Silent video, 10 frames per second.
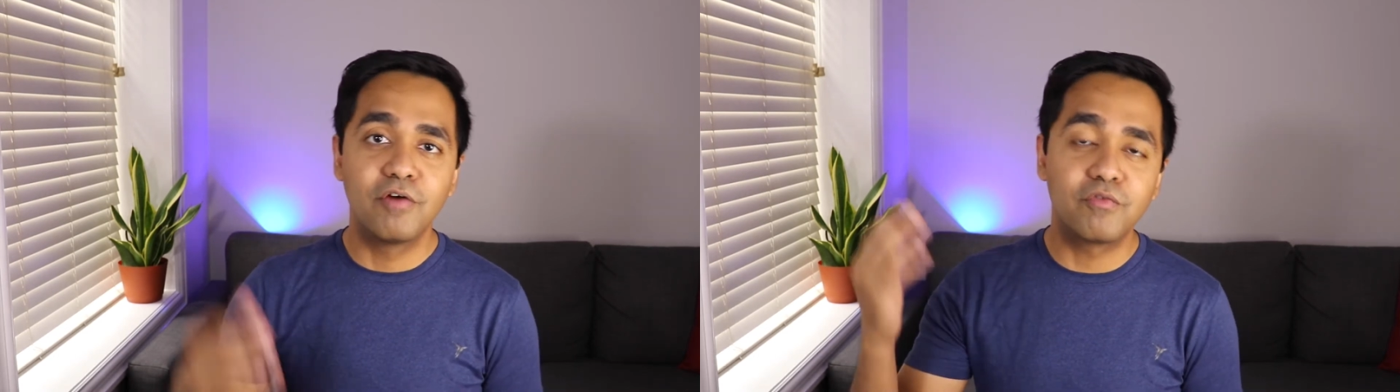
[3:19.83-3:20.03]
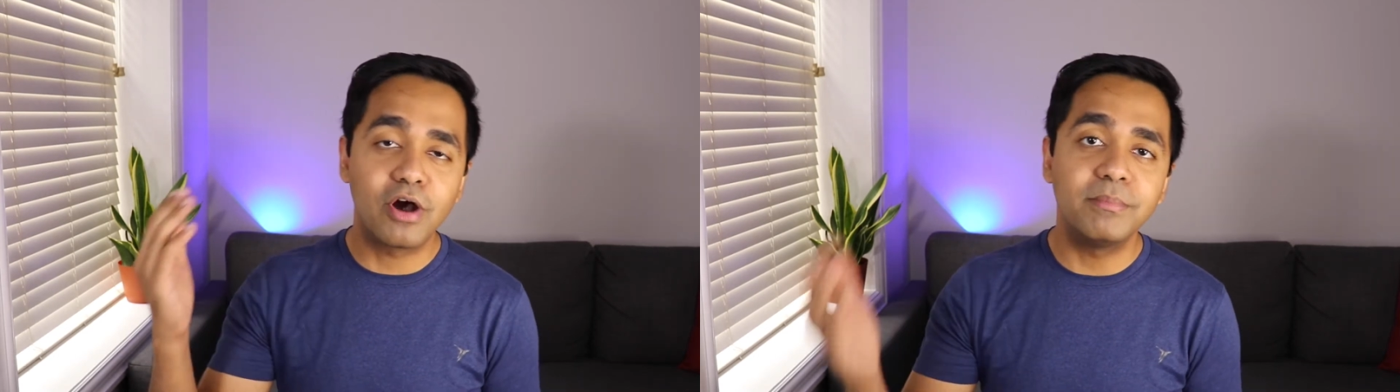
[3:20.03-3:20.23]

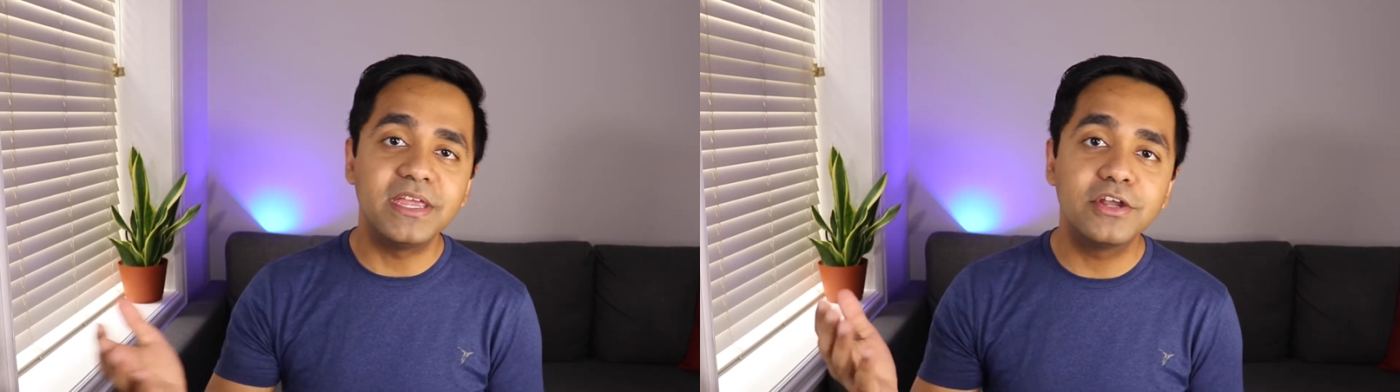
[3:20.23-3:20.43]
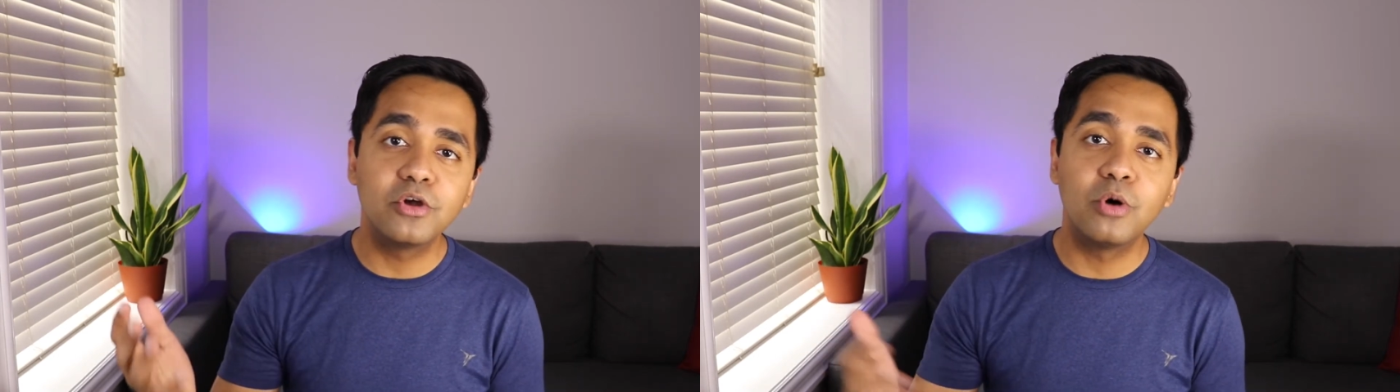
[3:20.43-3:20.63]
For a
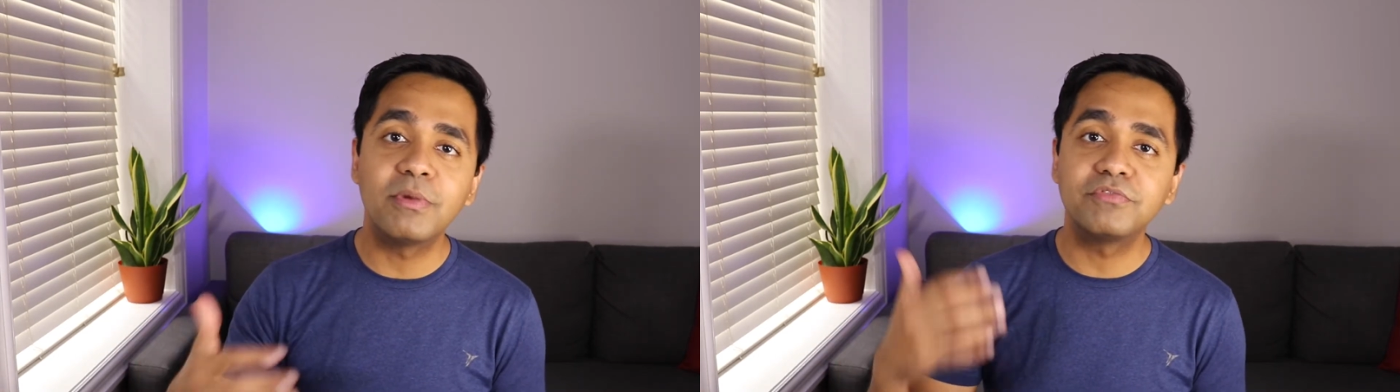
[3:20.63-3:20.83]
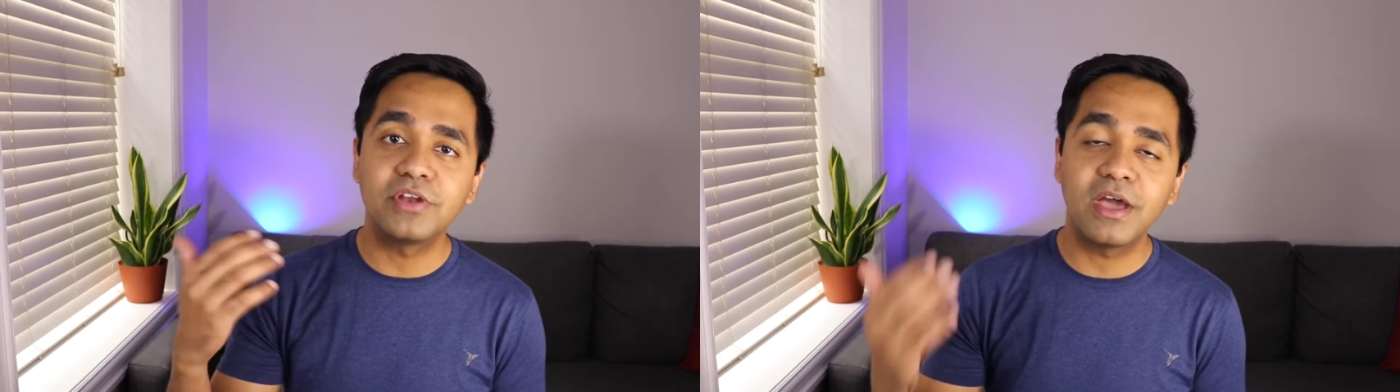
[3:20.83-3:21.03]
median
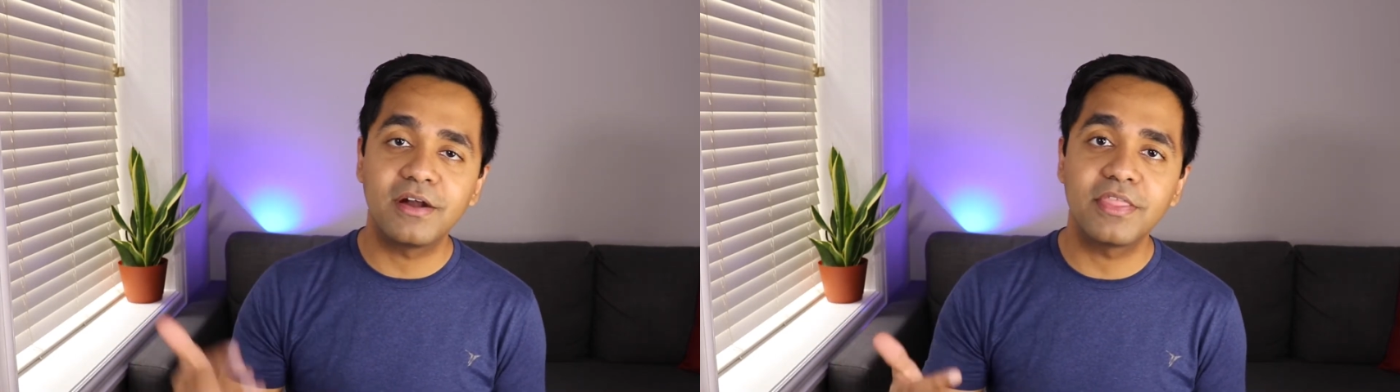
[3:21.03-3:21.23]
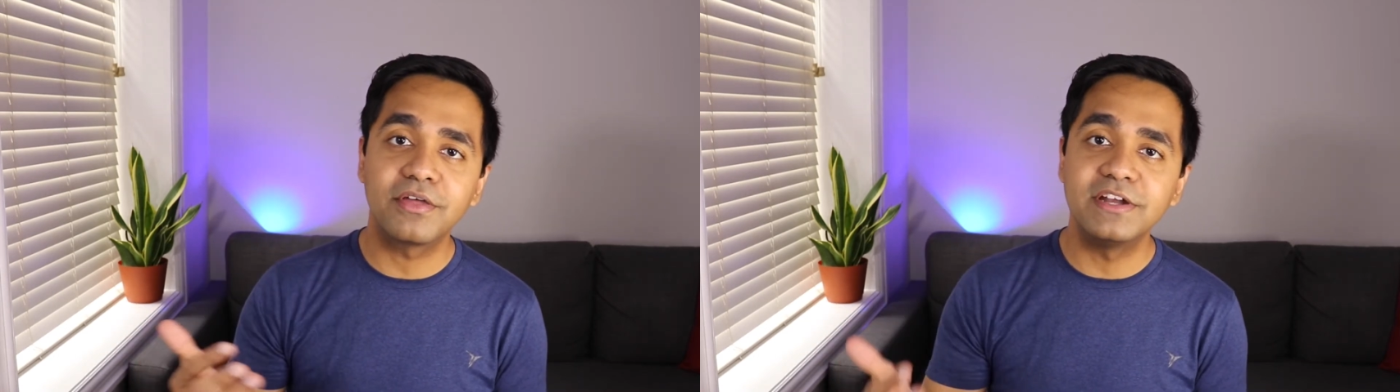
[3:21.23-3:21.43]
home of
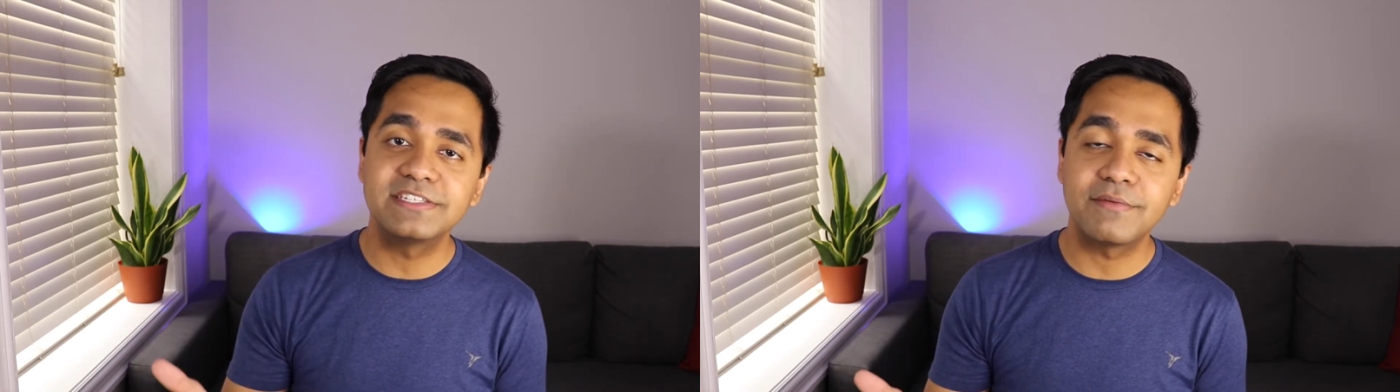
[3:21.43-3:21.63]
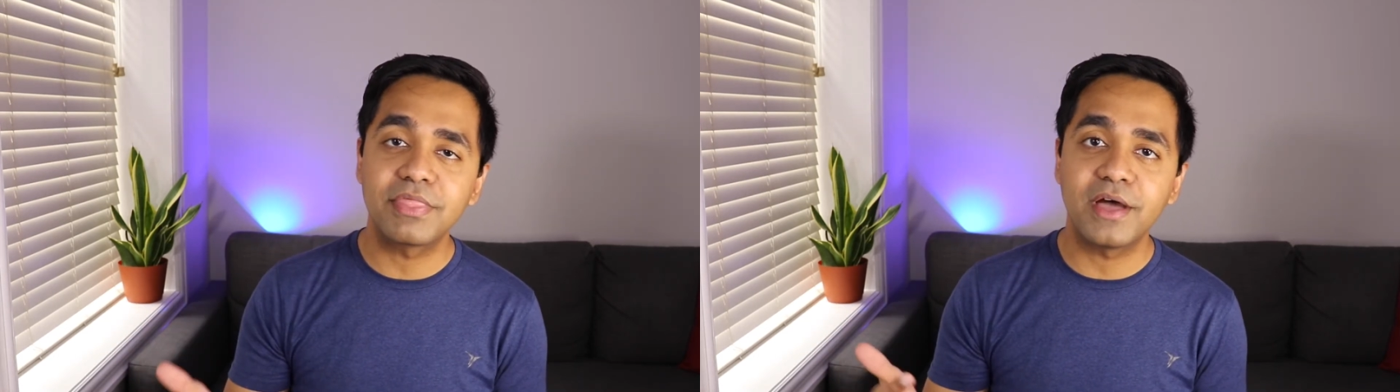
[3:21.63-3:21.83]

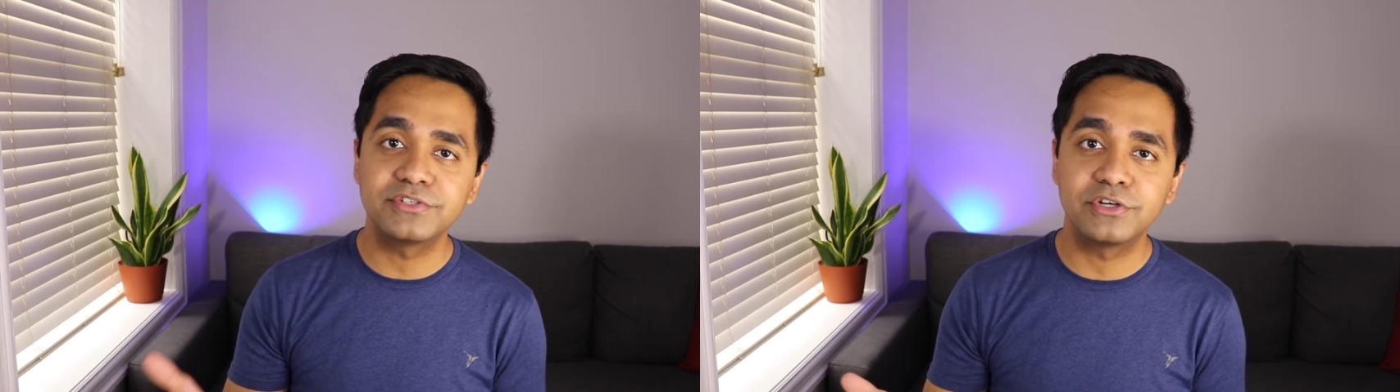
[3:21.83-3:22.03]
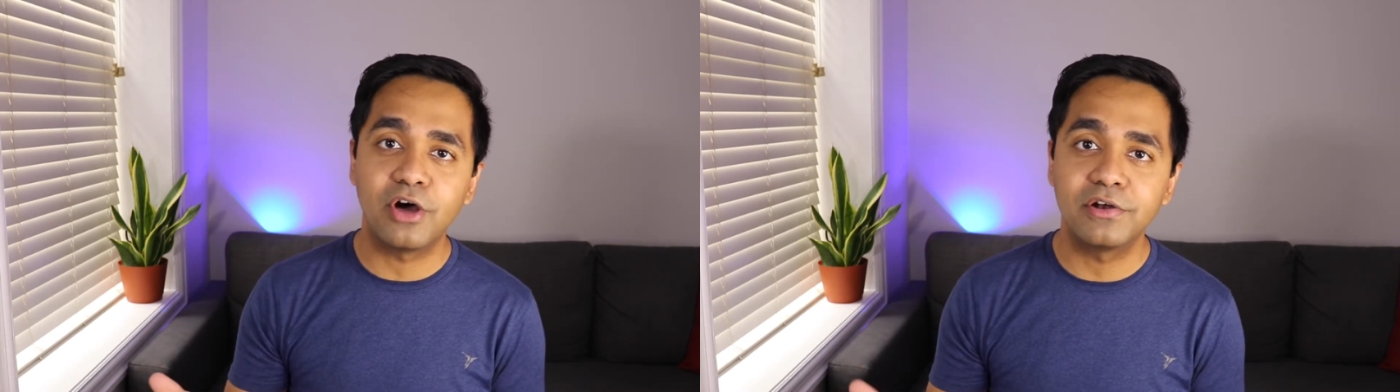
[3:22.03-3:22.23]

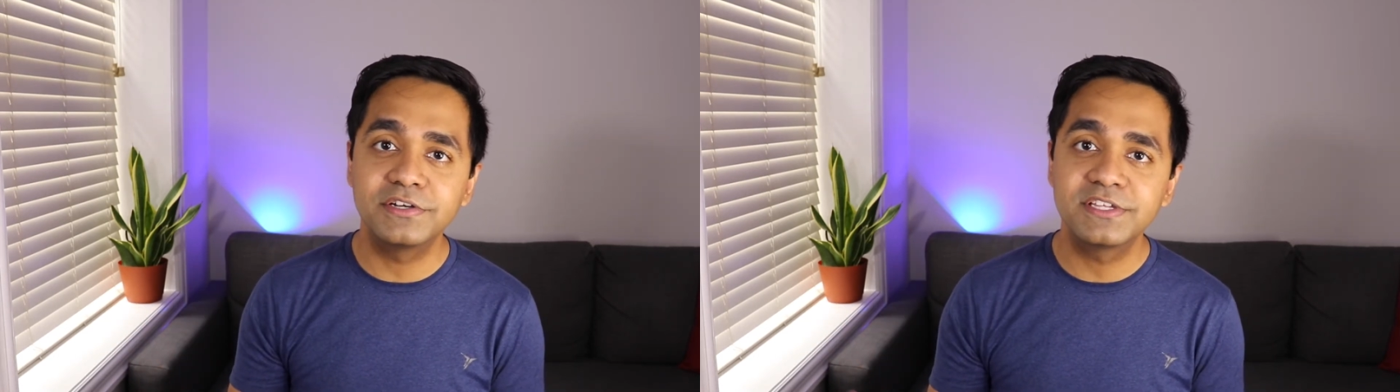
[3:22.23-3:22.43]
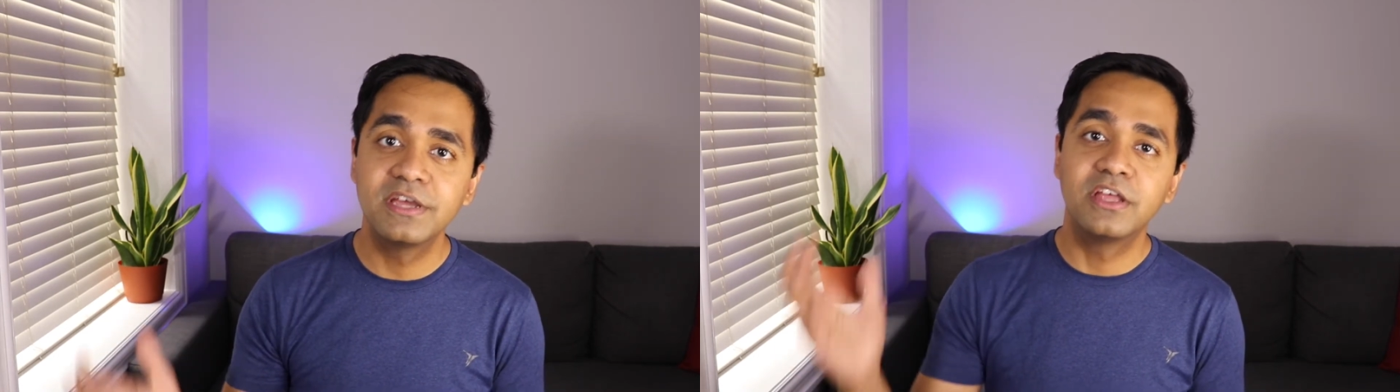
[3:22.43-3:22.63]

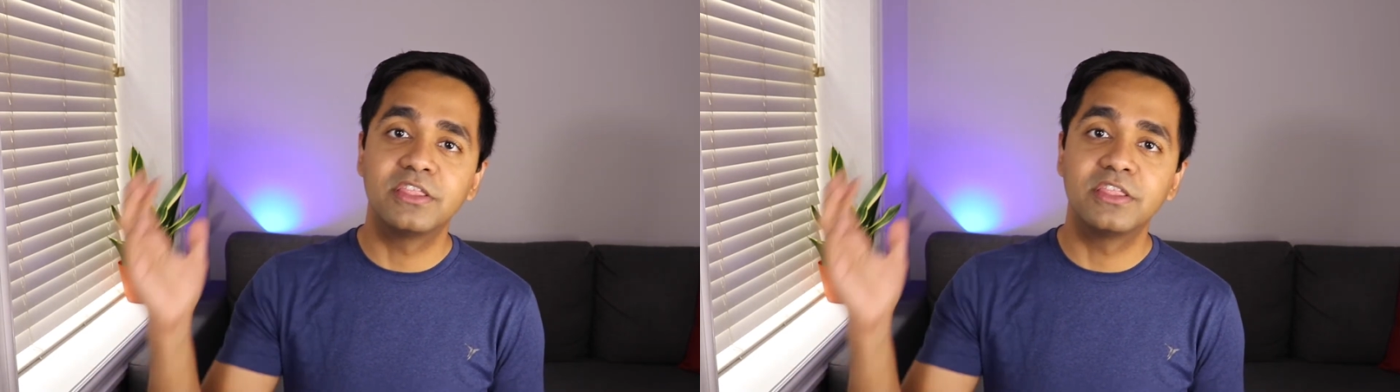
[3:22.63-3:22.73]
$337,000,